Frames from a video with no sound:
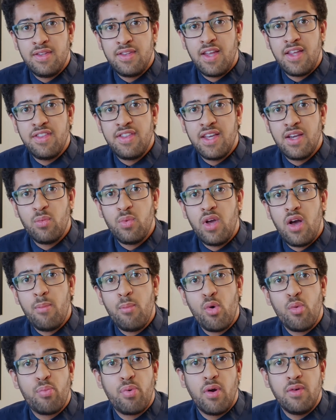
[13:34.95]
They think we are
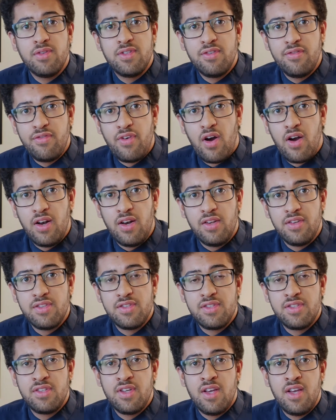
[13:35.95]
more prone to
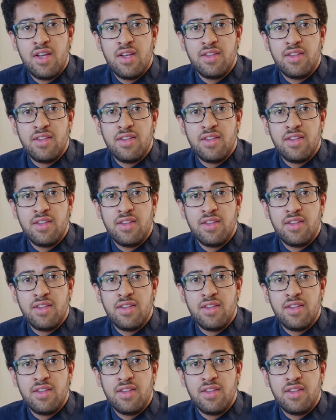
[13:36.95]
violence.